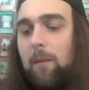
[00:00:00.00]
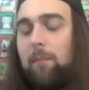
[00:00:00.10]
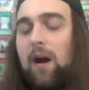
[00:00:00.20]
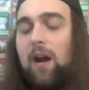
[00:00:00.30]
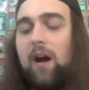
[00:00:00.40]

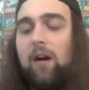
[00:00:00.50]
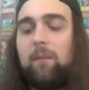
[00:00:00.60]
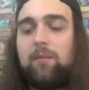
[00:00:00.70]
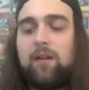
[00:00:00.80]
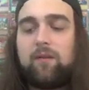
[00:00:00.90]
But
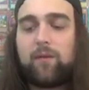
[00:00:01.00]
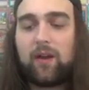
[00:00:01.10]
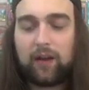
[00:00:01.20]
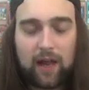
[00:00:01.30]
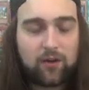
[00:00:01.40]
um, the
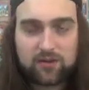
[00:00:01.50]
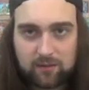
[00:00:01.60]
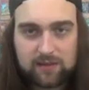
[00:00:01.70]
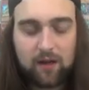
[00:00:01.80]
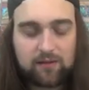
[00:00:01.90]
the letters
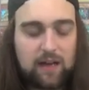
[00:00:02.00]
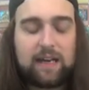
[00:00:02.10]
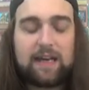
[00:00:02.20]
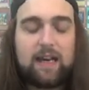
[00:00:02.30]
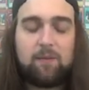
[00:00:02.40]
themselves I
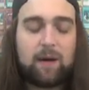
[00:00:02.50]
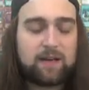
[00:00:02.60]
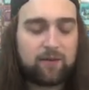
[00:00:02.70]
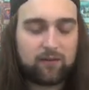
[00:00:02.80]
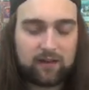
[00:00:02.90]
keep. I
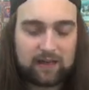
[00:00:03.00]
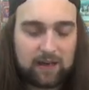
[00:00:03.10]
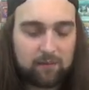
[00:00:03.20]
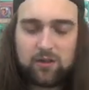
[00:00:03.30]
definitely keep.